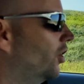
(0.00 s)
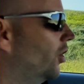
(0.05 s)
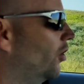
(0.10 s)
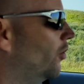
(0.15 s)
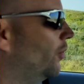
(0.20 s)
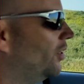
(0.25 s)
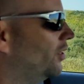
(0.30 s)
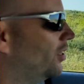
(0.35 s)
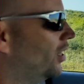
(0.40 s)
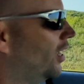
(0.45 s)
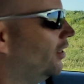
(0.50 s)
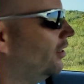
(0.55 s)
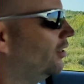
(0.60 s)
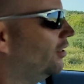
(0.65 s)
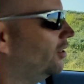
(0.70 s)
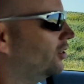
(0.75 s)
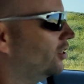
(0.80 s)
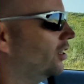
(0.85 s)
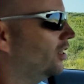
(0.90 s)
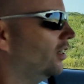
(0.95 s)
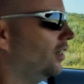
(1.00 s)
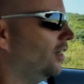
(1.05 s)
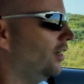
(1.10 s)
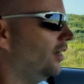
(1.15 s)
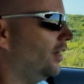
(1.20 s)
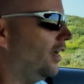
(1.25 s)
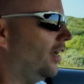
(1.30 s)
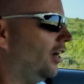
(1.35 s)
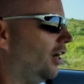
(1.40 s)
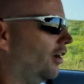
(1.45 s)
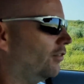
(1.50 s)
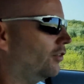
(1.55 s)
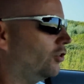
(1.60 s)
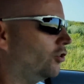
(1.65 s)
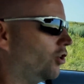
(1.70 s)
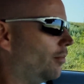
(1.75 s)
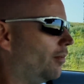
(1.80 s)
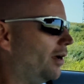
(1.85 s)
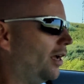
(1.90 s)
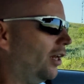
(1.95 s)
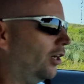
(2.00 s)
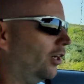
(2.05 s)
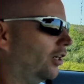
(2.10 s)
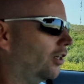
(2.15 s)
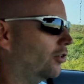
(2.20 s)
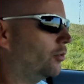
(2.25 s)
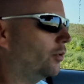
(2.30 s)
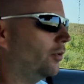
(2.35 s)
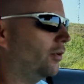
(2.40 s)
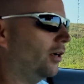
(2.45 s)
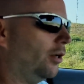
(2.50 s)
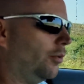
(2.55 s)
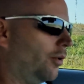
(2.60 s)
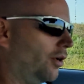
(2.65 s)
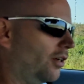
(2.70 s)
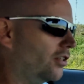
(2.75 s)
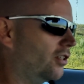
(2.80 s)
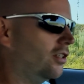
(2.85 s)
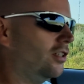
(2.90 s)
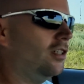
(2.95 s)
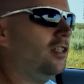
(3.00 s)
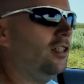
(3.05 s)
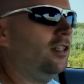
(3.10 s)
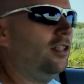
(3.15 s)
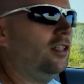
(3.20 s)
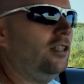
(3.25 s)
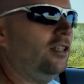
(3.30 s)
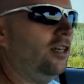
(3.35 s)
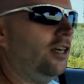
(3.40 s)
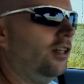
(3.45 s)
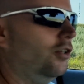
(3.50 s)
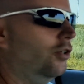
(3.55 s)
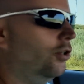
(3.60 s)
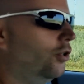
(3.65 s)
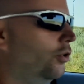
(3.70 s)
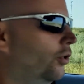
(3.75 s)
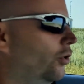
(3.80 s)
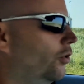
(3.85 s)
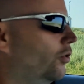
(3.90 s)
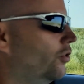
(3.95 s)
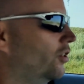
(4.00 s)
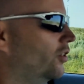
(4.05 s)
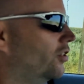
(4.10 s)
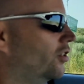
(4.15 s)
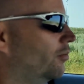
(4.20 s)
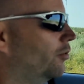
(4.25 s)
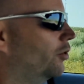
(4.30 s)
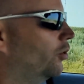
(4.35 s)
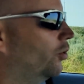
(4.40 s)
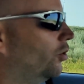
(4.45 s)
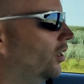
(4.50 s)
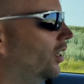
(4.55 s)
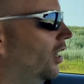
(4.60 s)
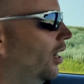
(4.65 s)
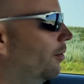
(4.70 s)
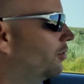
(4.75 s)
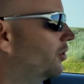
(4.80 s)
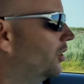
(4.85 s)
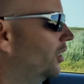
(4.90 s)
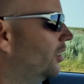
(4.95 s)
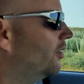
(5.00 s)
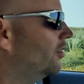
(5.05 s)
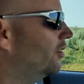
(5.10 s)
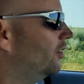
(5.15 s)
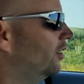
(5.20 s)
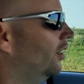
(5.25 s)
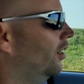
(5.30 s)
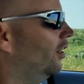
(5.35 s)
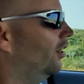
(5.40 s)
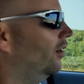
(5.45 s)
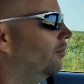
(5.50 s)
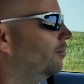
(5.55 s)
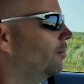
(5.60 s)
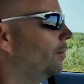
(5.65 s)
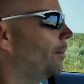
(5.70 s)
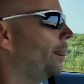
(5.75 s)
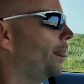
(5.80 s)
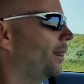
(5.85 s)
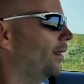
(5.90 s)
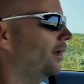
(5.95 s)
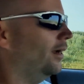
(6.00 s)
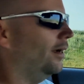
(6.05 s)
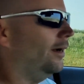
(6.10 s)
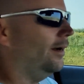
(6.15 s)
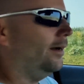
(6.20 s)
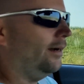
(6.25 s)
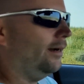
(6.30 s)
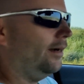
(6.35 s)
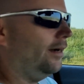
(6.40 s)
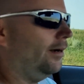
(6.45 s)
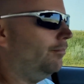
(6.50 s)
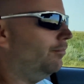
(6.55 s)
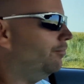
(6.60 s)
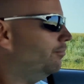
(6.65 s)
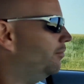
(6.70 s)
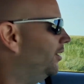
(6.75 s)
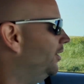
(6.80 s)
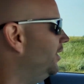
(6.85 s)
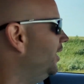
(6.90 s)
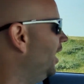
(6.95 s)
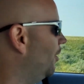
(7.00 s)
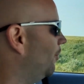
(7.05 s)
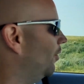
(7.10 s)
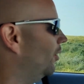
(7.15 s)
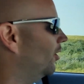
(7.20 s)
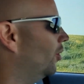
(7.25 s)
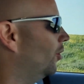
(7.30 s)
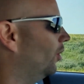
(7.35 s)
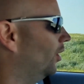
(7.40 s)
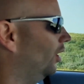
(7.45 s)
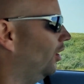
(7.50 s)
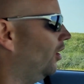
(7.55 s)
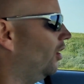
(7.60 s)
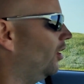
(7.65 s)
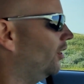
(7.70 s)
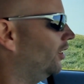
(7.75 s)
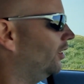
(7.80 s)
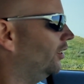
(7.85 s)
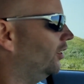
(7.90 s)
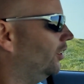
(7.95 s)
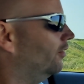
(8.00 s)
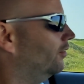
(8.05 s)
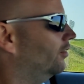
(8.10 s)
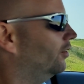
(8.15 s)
So we decided to just head off to Drumheller because we really want to see the hoodoos. There's some cool campsites there. But yeah, we're going along here.